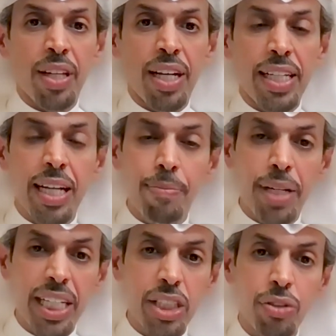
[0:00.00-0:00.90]

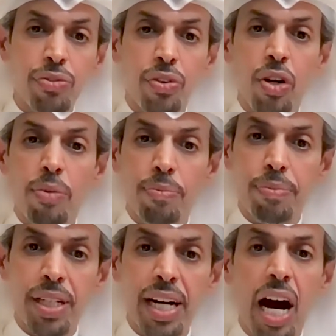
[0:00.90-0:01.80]
companies
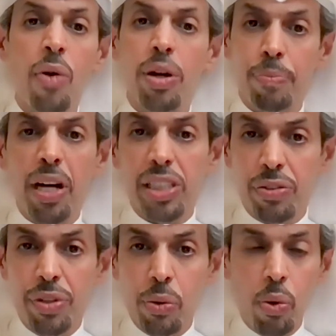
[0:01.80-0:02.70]
from our part
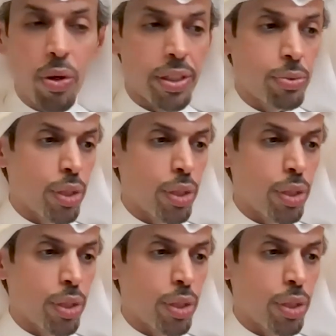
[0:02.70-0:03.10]
of the world,